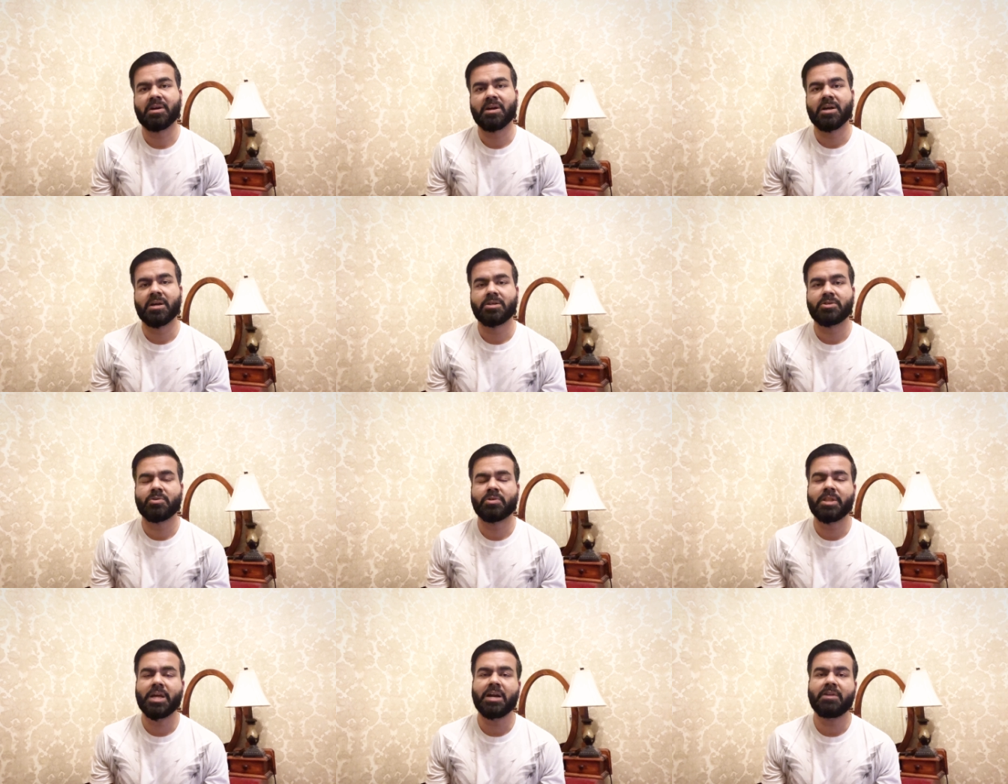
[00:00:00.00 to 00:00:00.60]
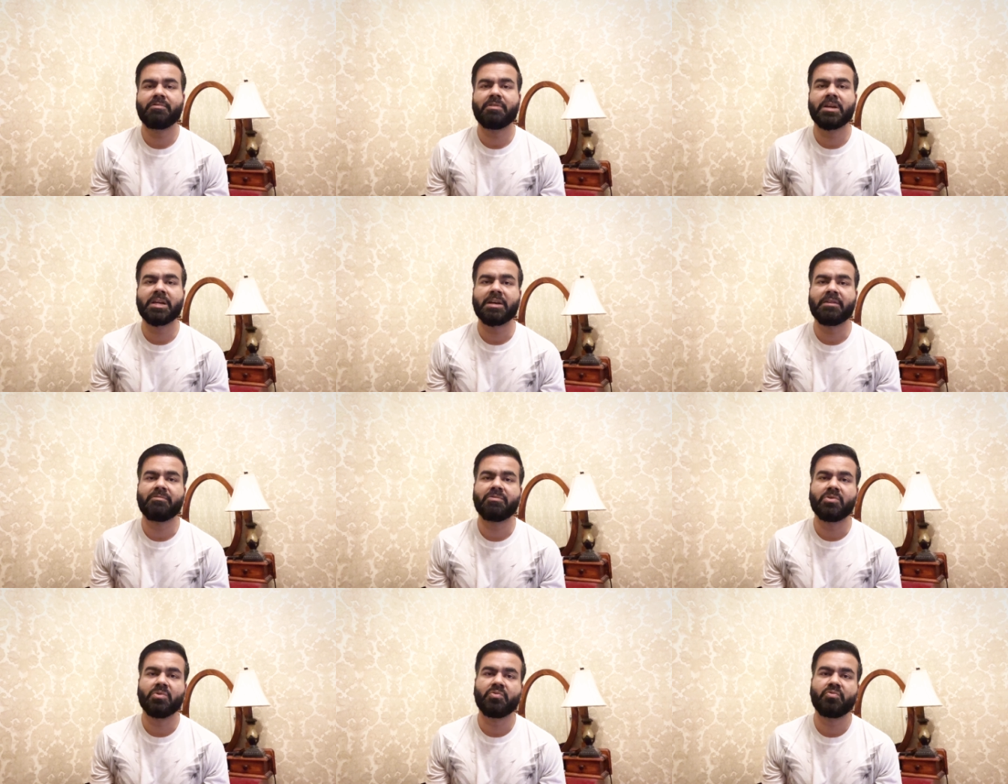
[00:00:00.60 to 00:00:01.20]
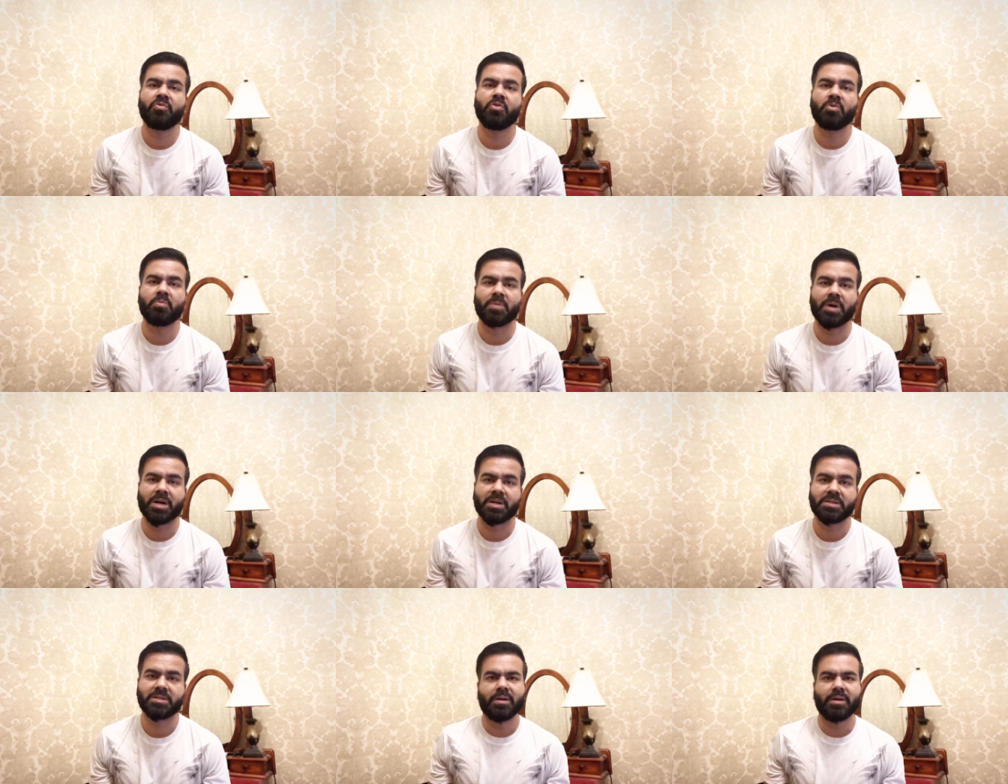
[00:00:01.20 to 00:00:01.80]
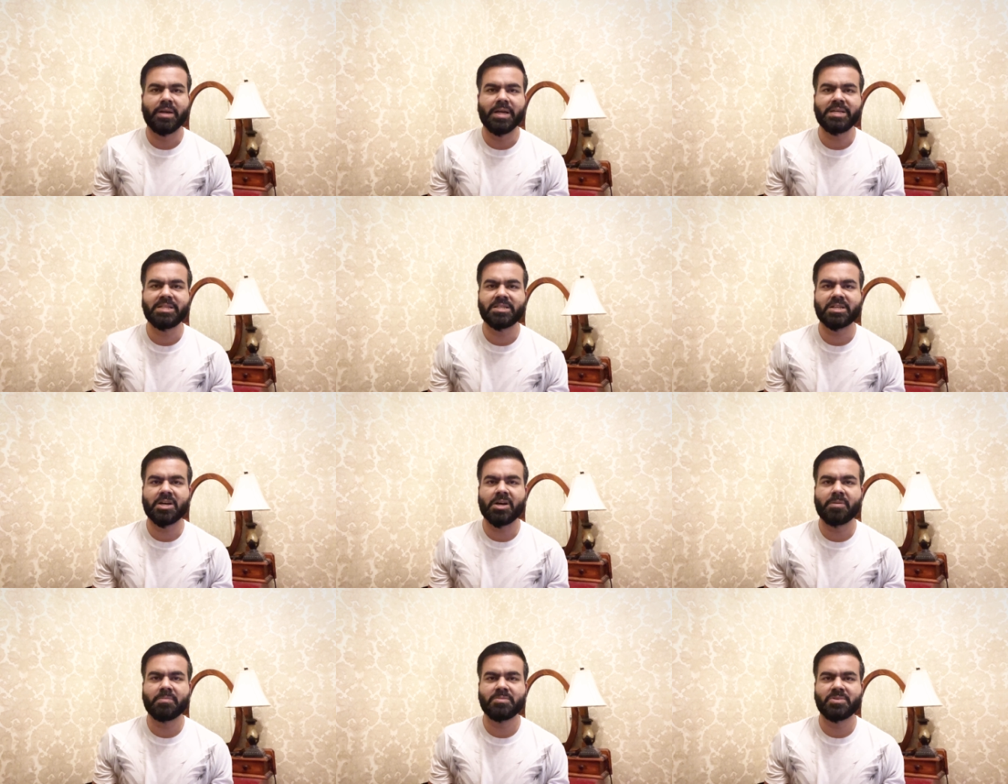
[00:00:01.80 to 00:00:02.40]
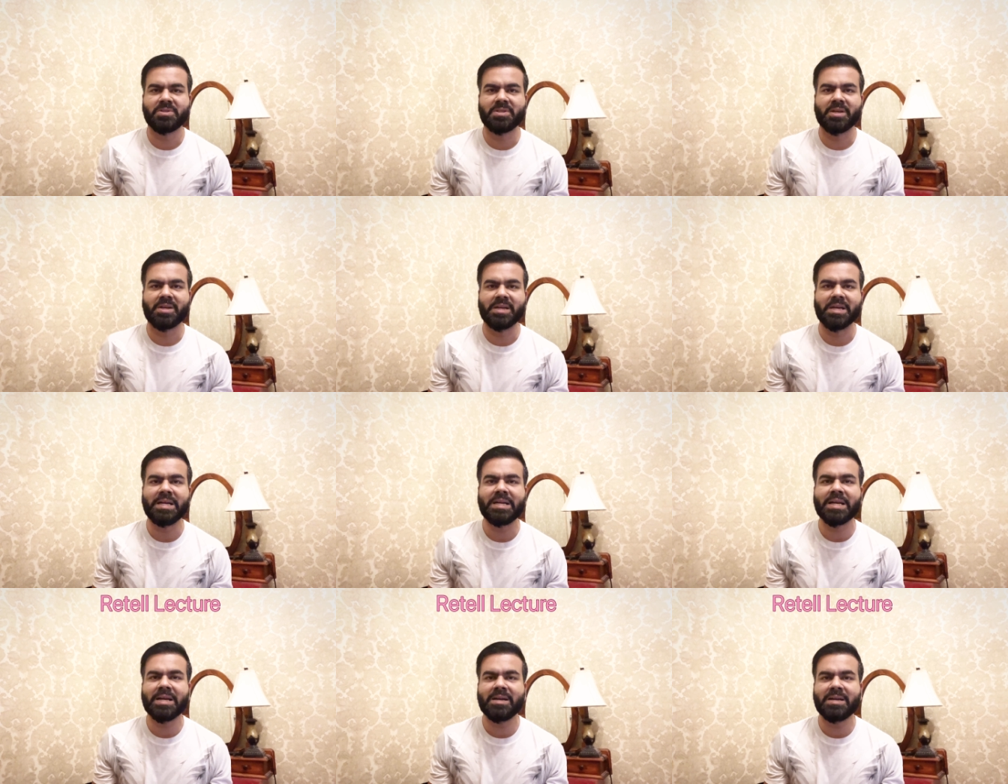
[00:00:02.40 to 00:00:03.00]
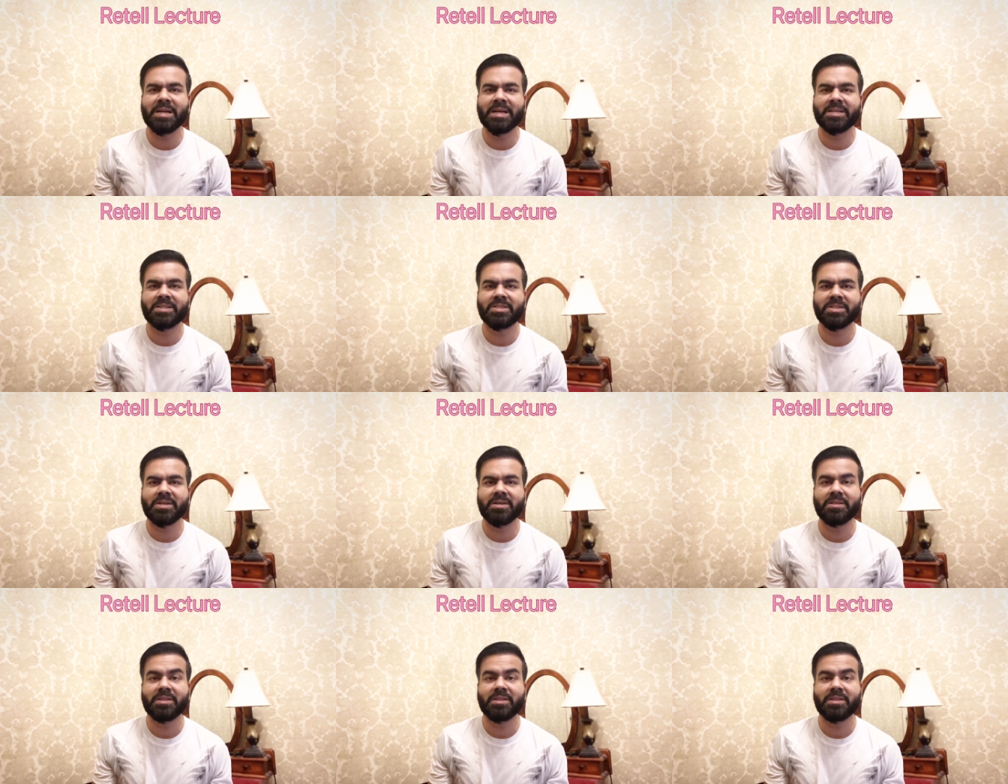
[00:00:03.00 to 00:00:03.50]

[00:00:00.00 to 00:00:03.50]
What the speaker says: So that will give you full marks. Next comes the retell lecture